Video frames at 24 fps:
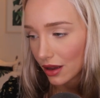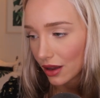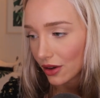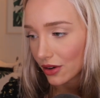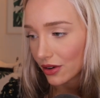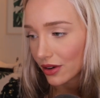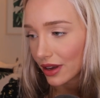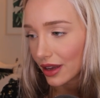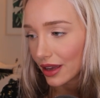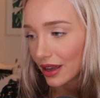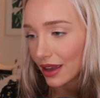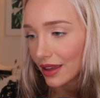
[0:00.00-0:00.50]

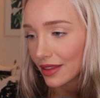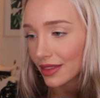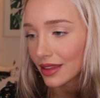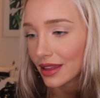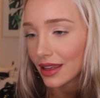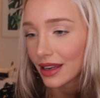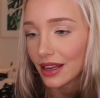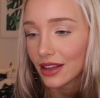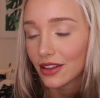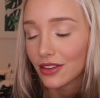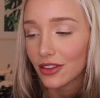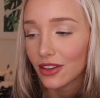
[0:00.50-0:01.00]
Okay, and
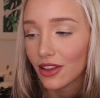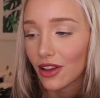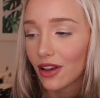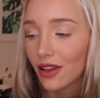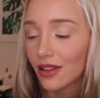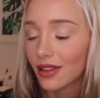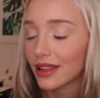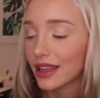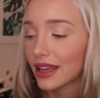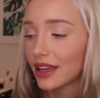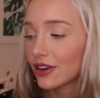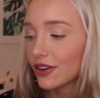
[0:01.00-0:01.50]
then I
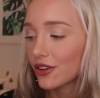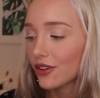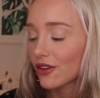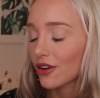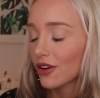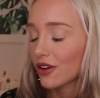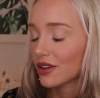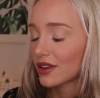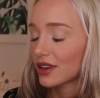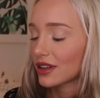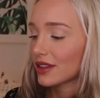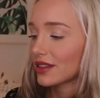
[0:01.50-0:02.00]
saw later
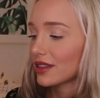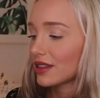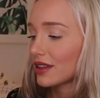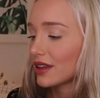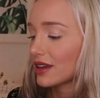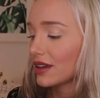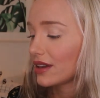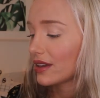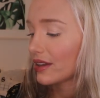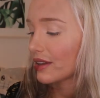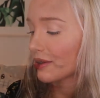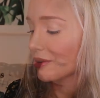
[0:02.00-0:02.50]
on in
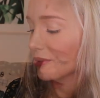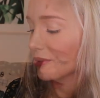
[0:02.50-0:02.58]
the,